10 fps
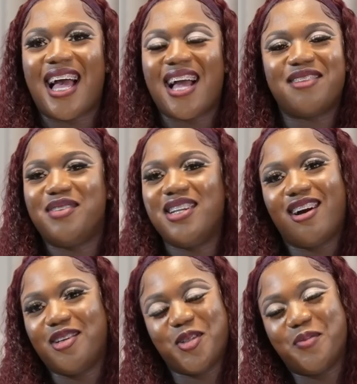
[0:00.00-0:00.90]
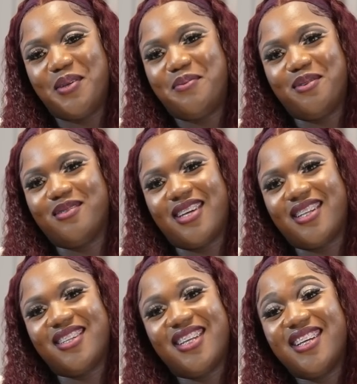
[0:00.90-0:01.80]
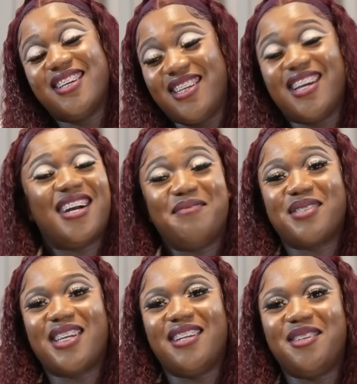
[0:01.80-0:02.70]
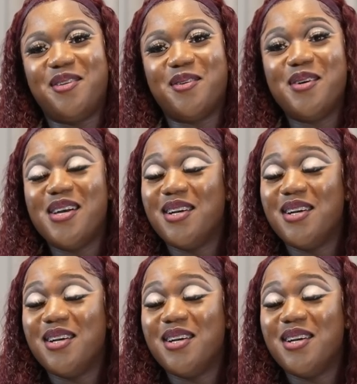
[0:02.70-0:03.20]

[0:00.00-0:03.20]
I really can't show people that, yeah, I'm scared, you know?